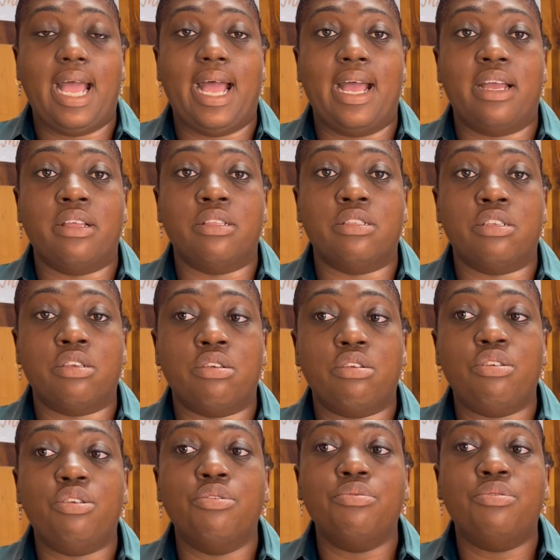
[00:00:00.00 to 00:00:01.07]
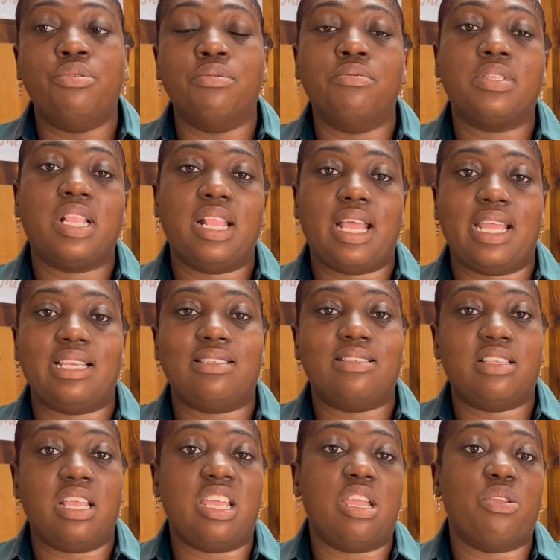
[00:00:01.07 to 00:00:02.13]
and you don't like
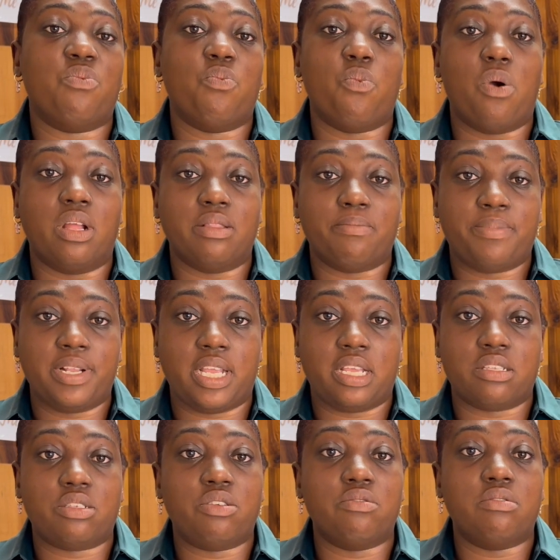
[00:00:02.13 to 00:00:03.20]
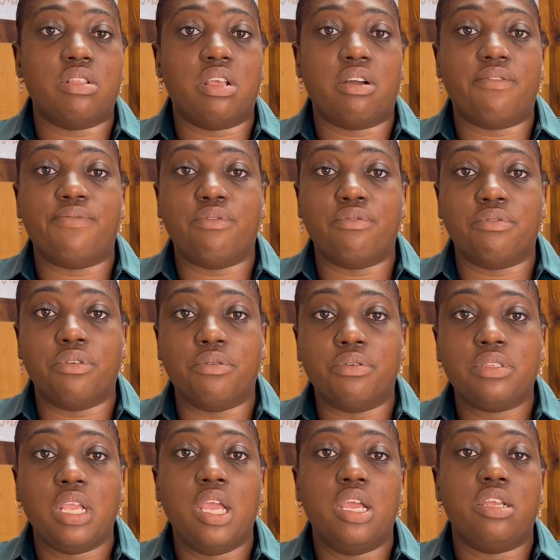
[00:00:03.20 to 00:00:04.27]
staying in one place, you love growth,